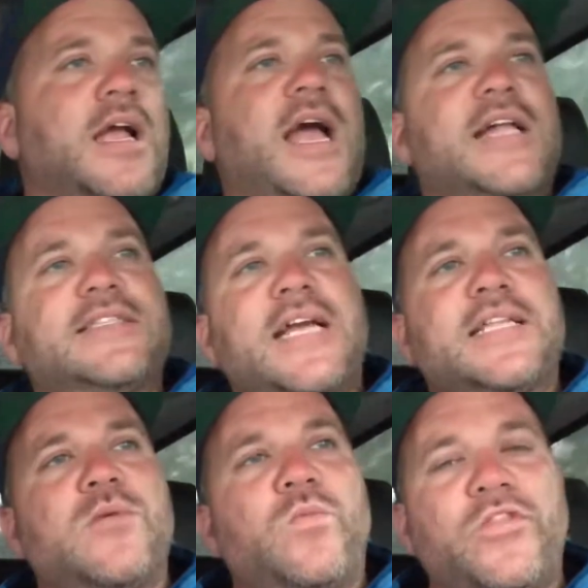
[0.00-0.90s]
Contact
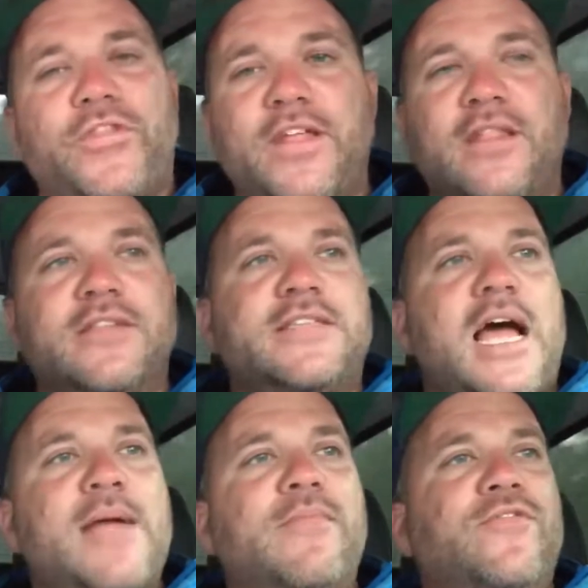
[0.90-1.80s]
them within the
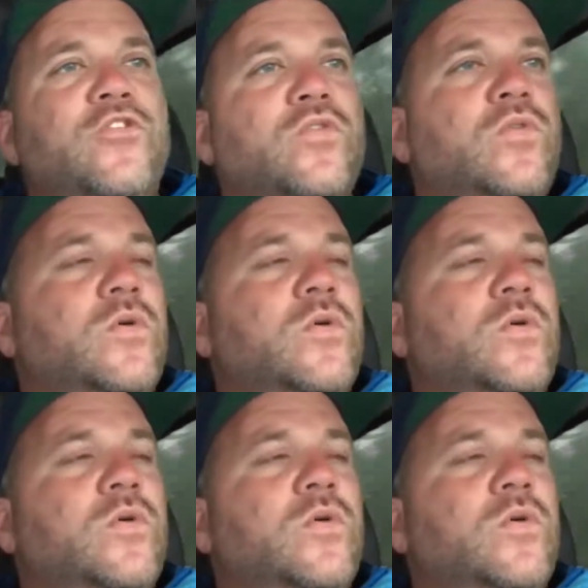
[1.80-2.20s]
time of you